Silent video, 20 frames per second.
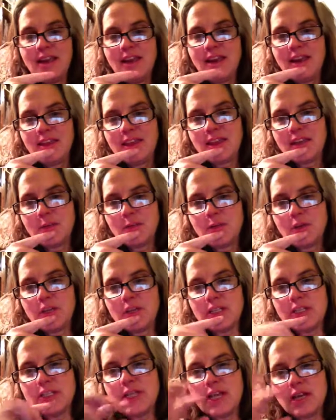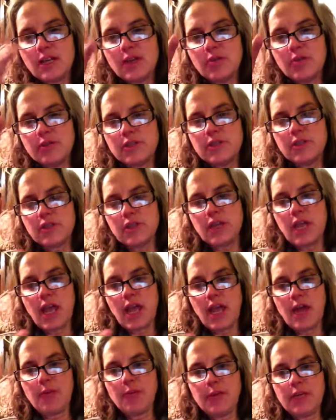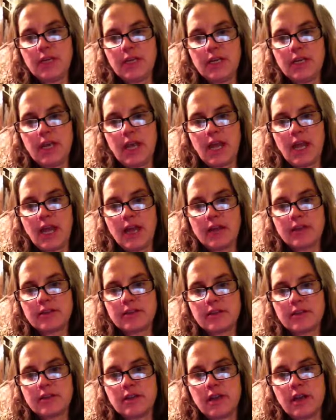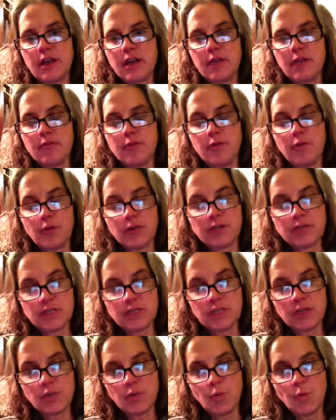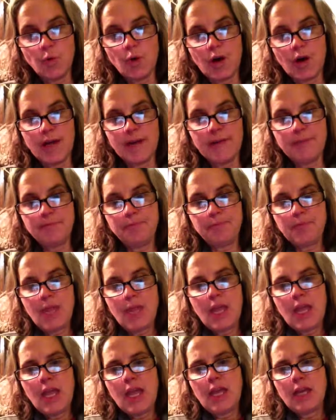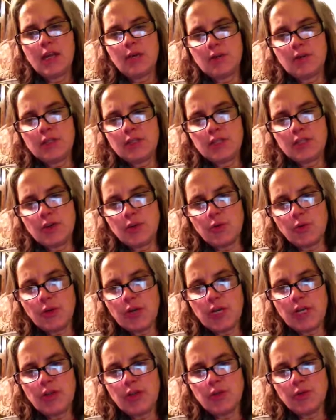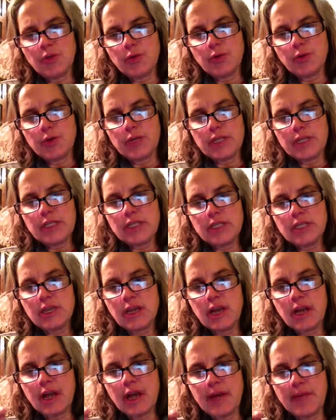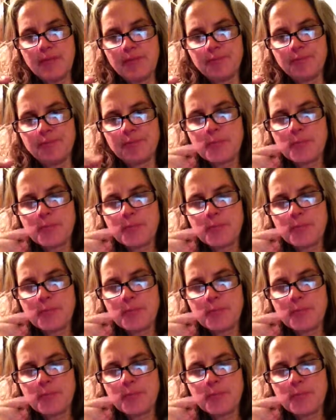And then I'm going to tell you what's going to happen in Act 4, Scene 1. And I want you to read through it. I'm